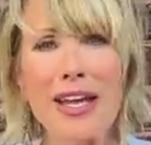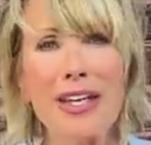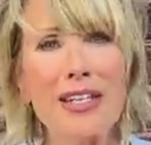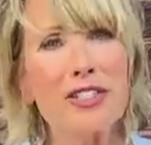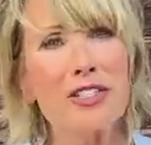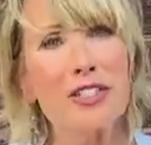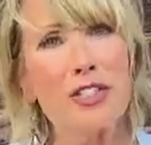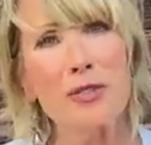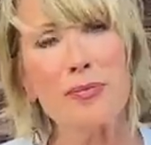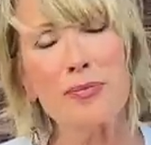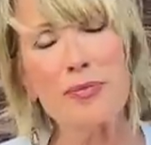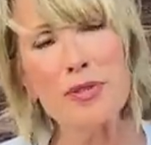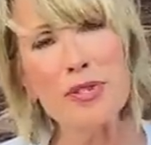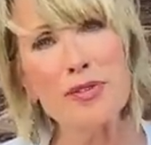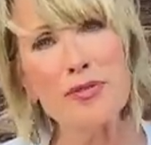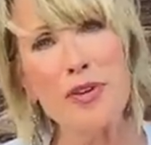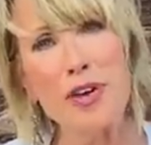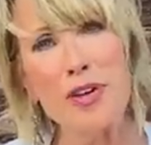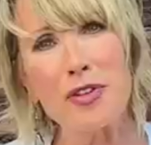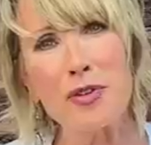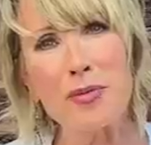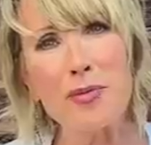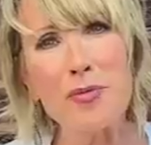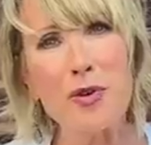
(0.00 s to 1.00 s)
excerpts of
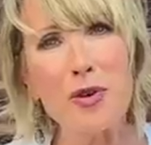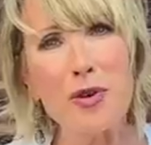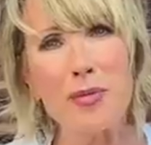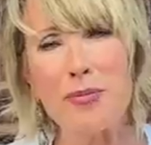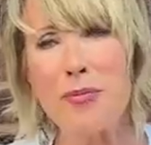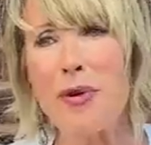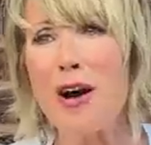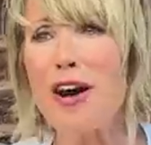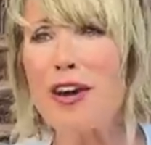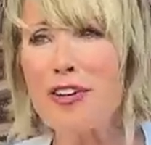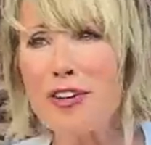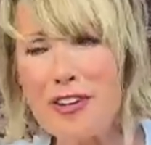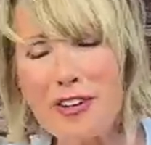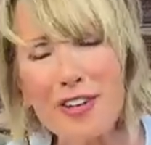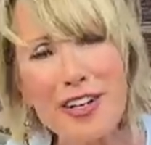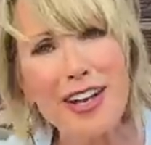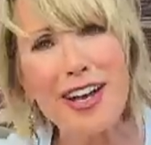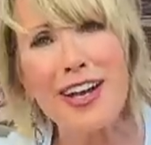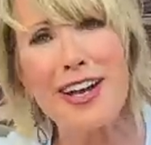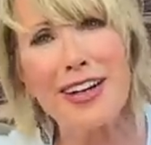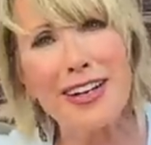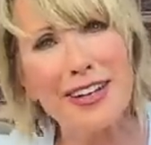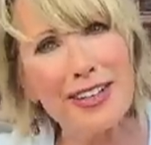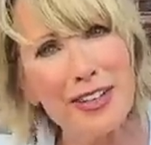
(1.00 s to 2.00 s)
other more modern
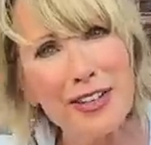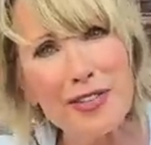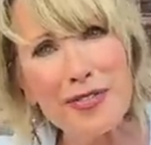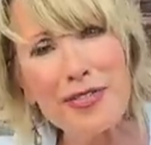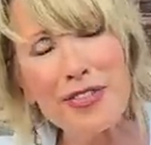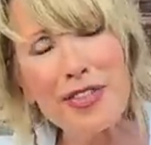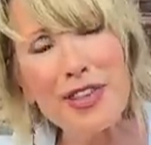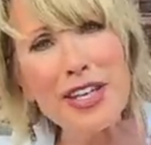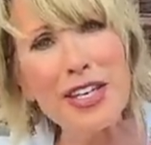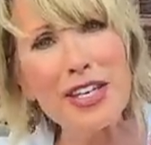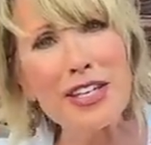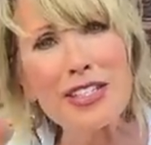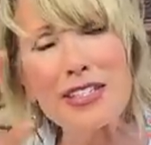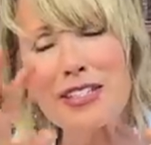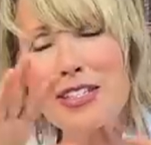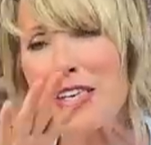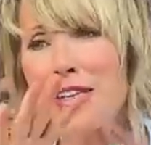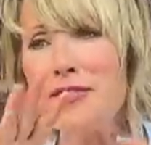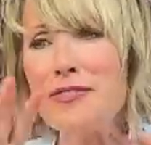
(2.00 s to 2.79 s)
kind of things.